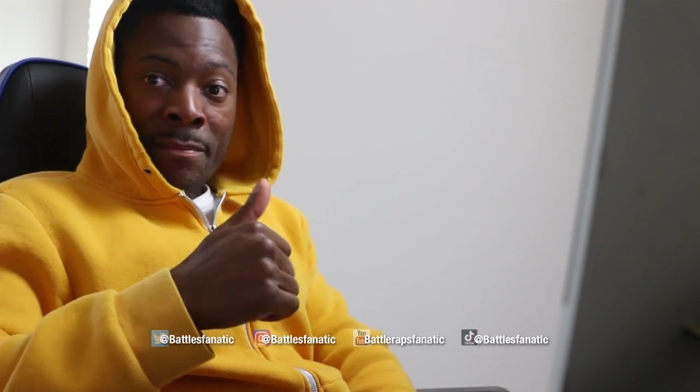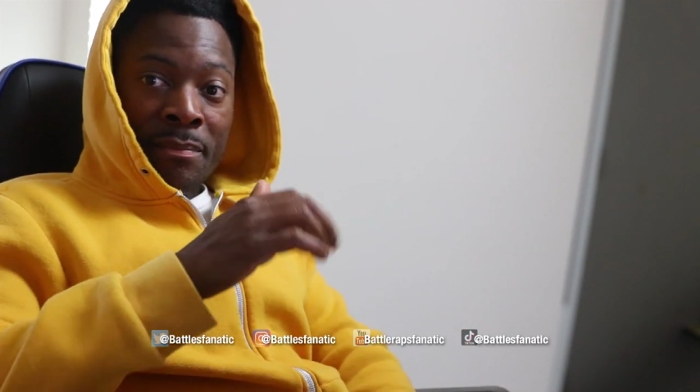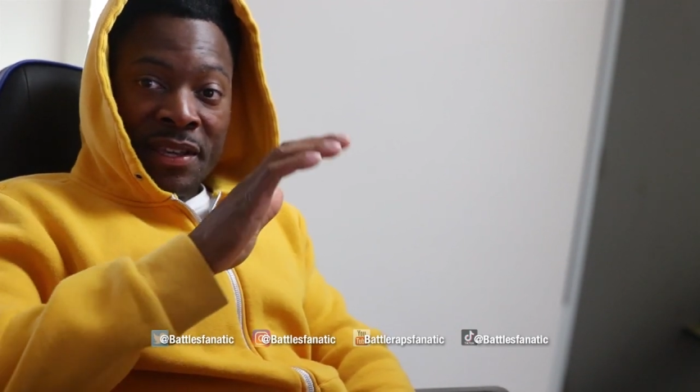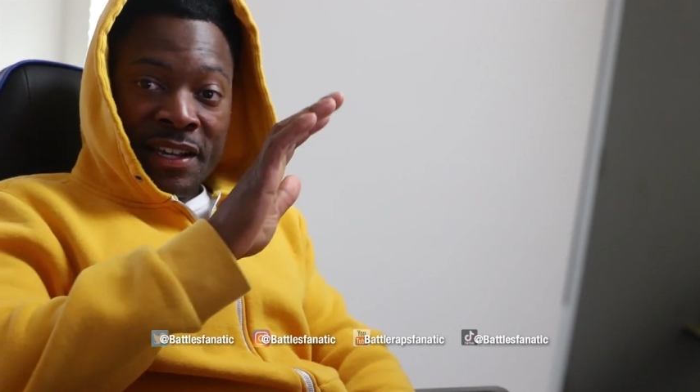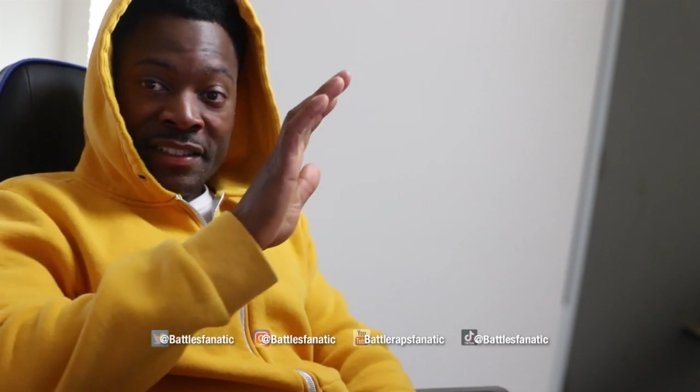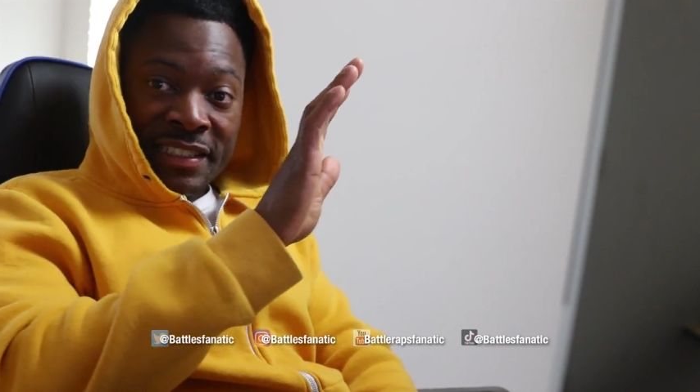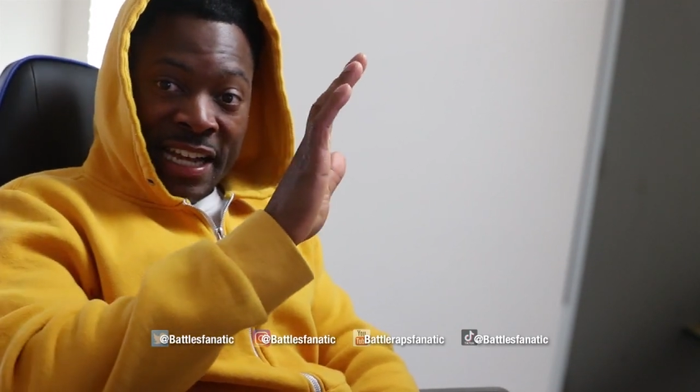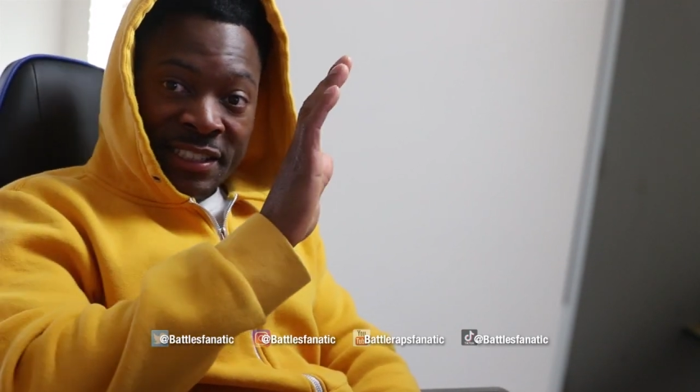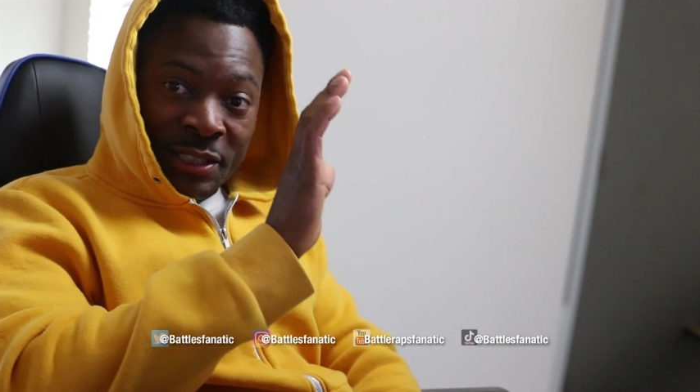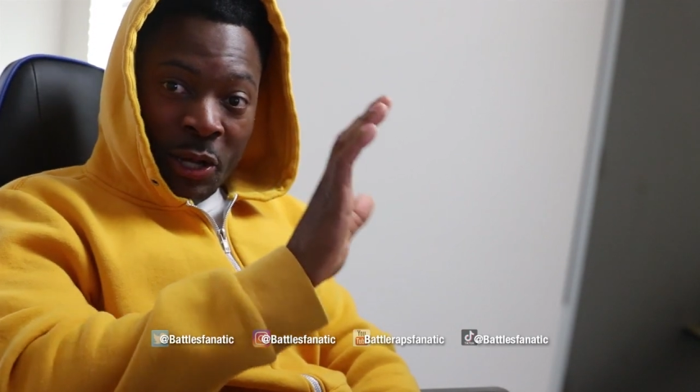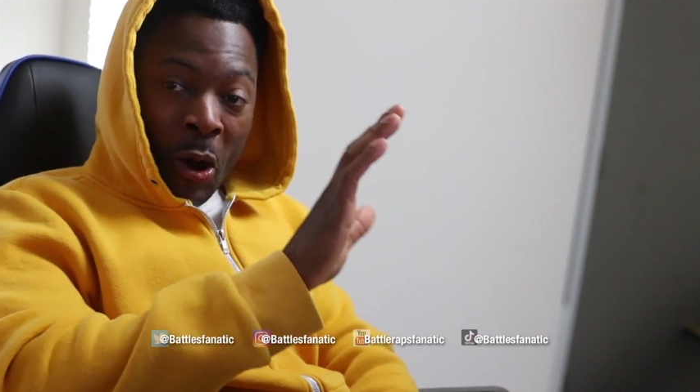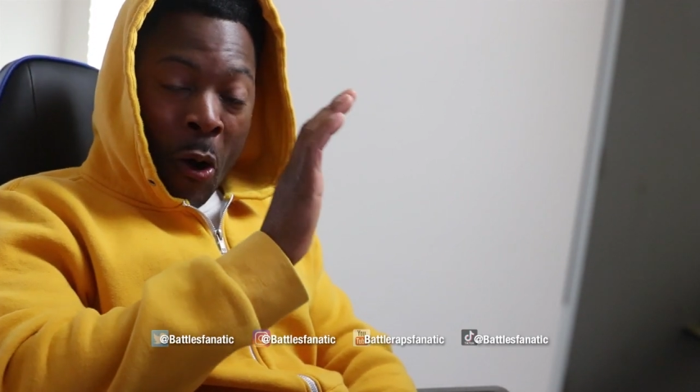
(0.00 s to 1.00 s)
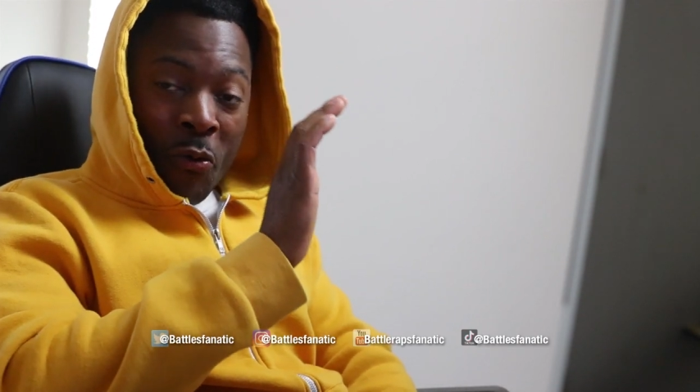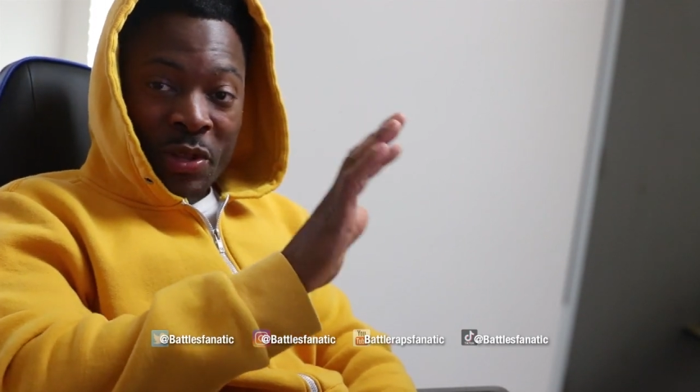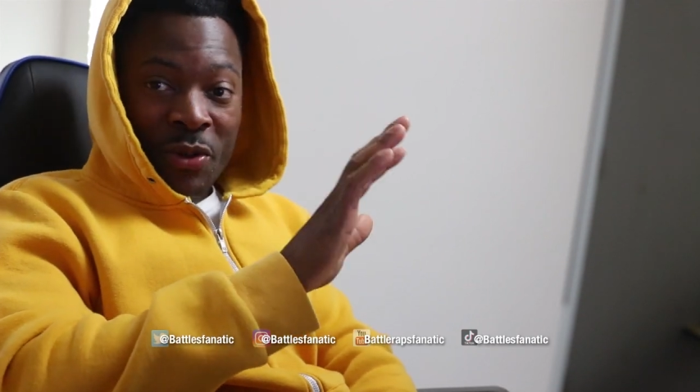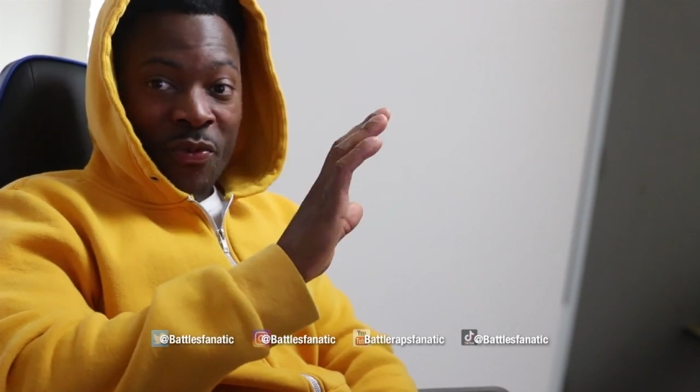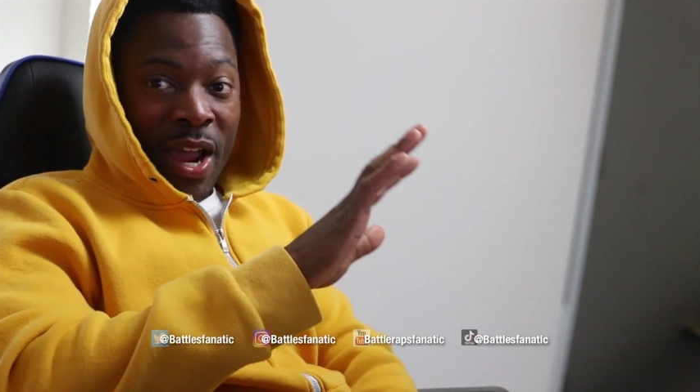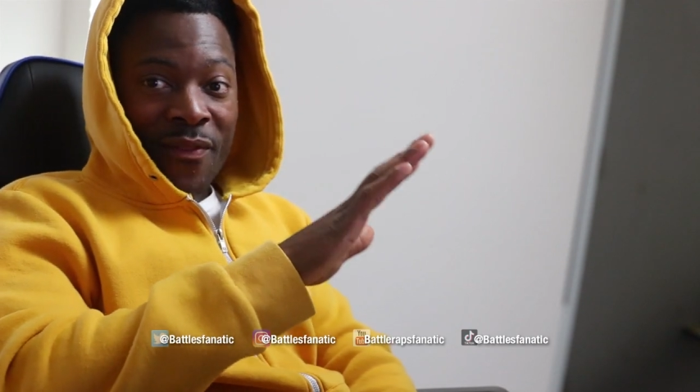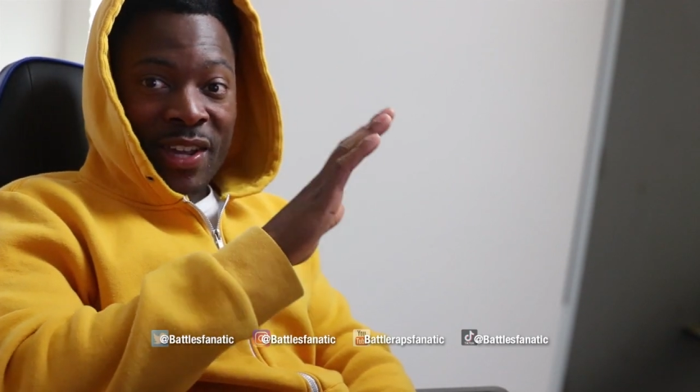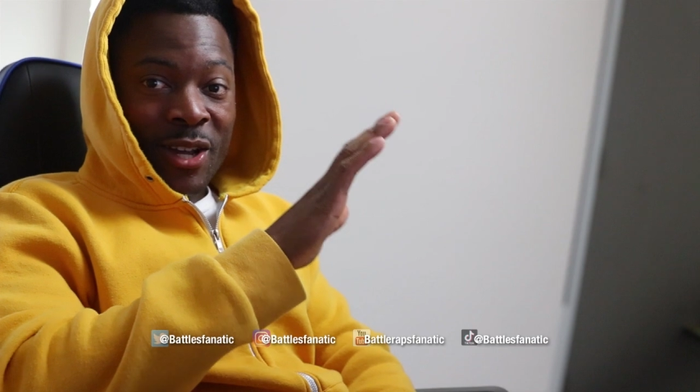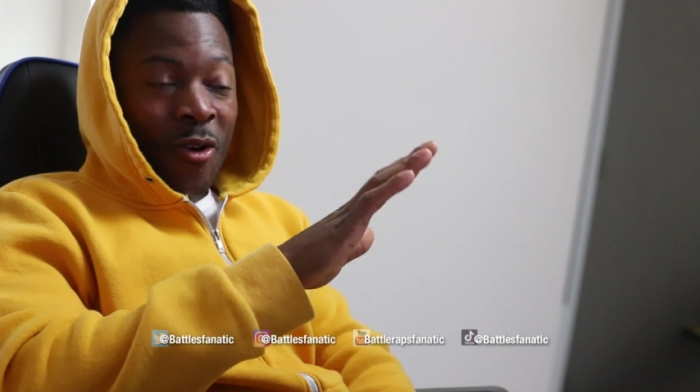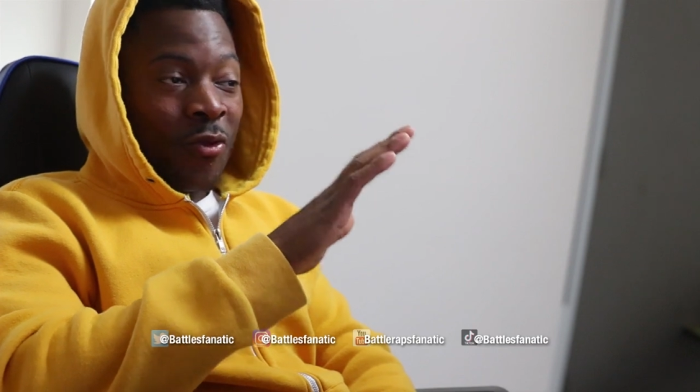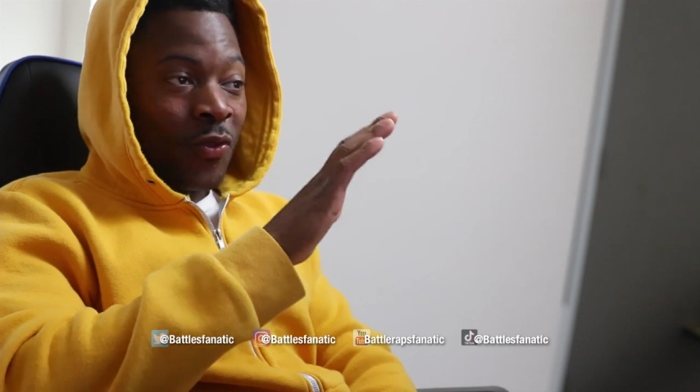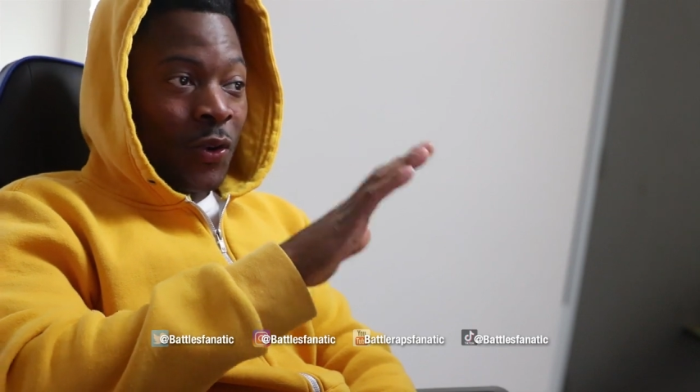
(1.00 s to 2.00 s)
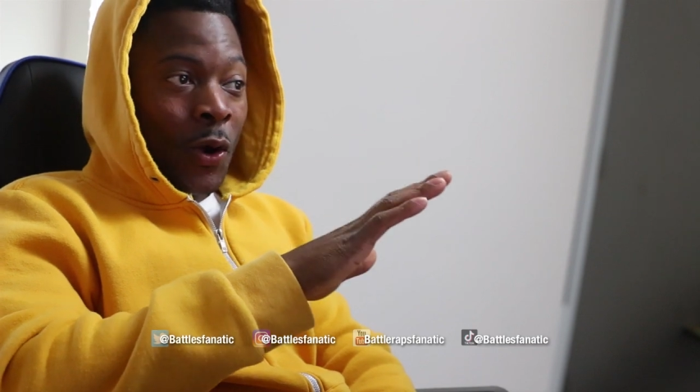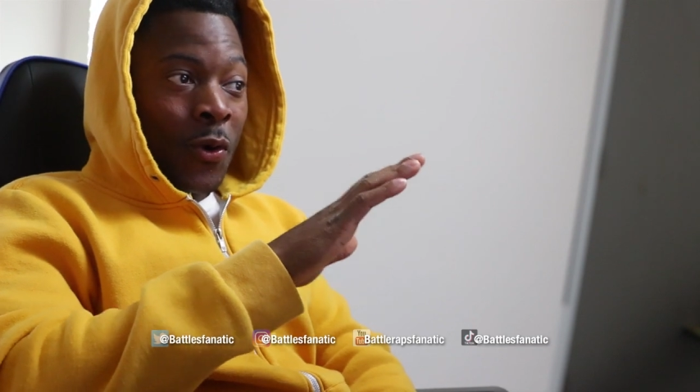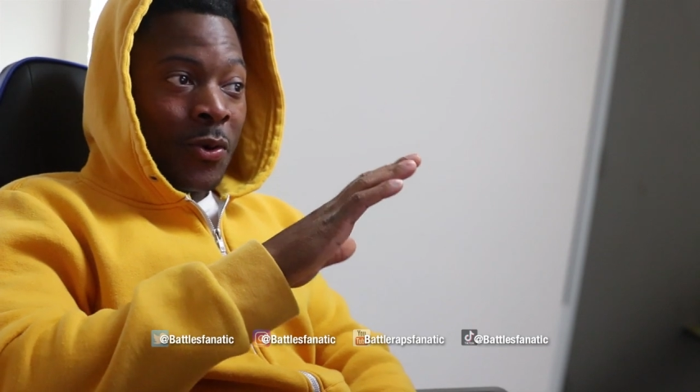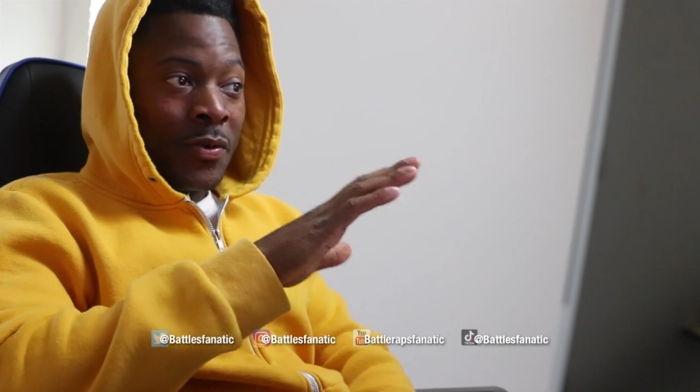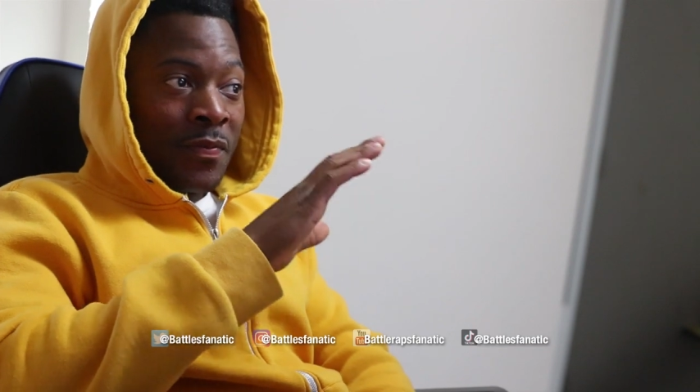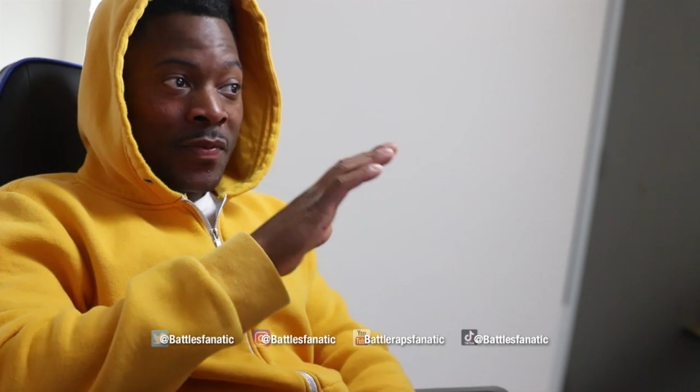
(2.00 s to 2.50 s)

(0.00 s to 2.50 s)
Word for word: Because that's the only way we gonna grow.